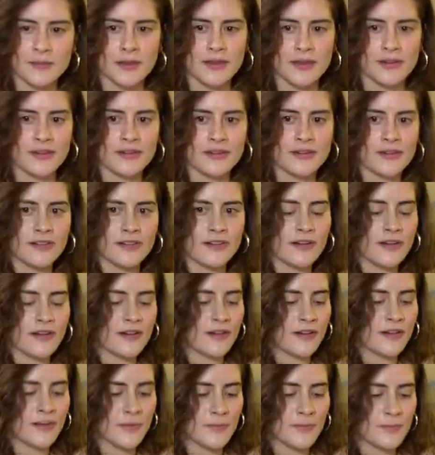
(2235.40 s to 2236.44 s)
me are,
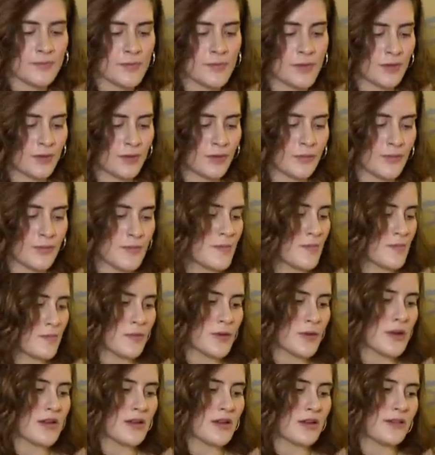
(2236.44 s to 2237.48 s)
are, you know,
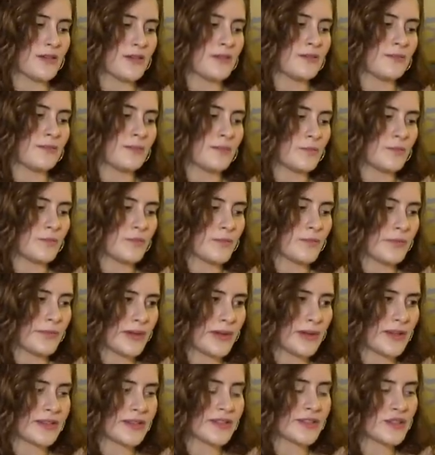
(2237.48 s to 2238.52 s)

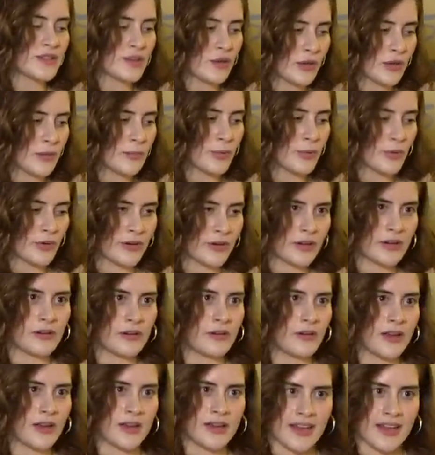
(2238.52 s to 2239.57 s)
it's so important
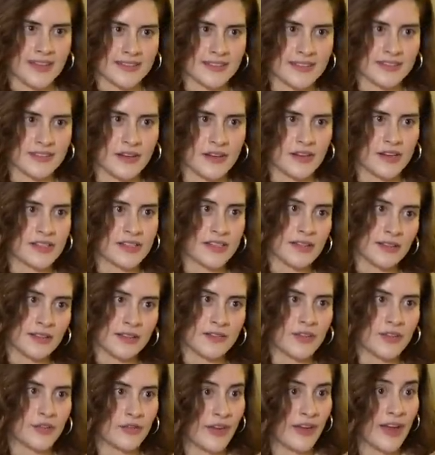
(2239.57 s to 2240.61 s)
and necessary to live
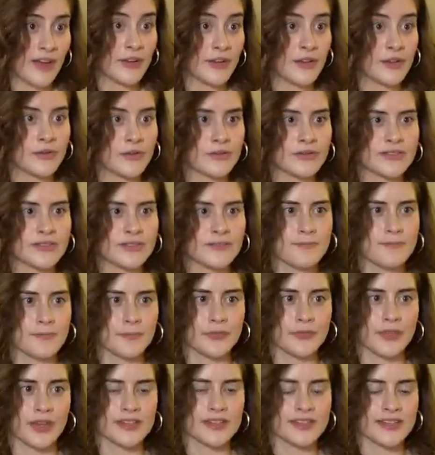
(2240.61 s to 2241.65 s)
your values
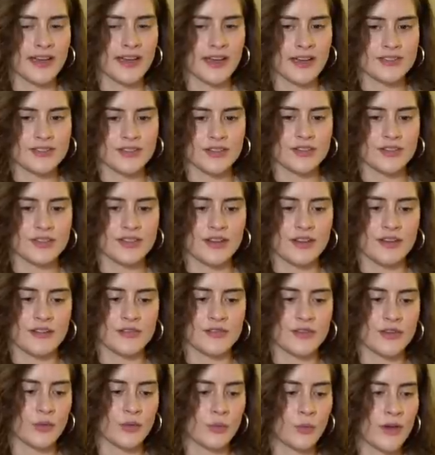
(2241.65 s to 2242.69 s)
and to ask yourself,
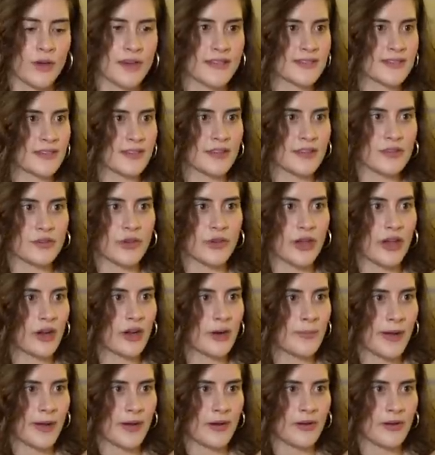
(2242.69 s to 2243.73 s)
you know, what is it that you care
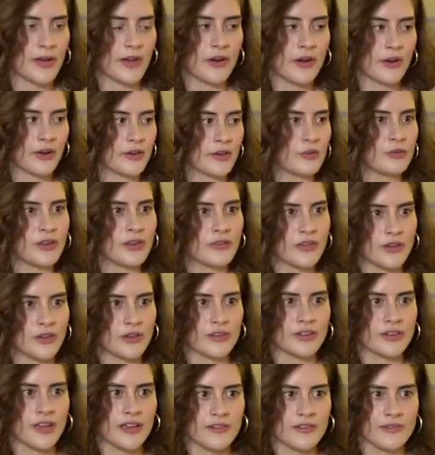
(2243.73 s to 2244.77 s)
about, and are you living your
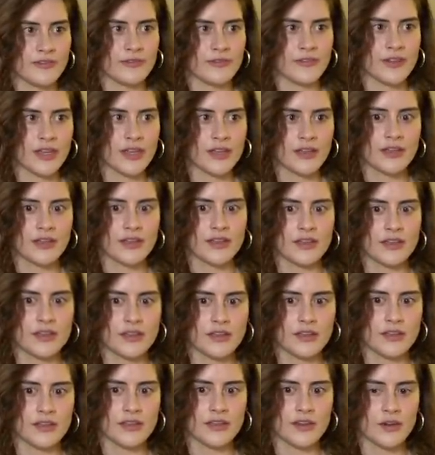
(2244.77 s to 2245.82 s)
life
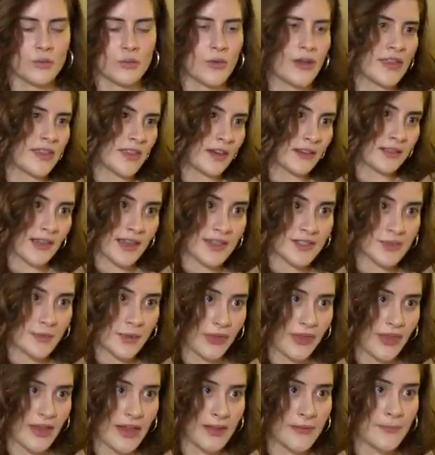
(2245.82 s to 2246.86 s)
in a way that aligns with
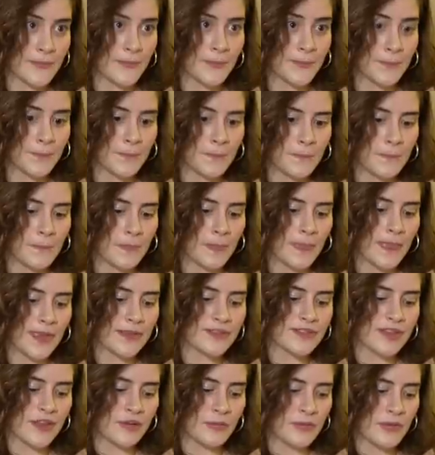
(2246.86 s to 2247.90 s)
that?
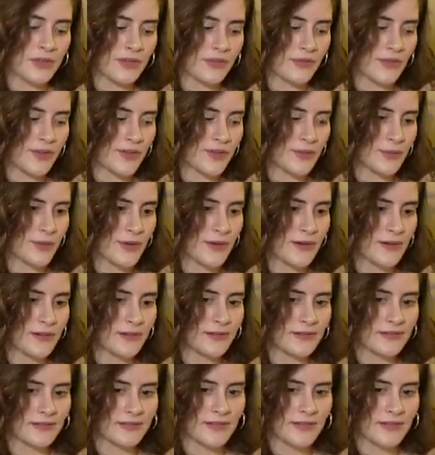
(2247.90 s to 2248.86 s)
So that would be the first one.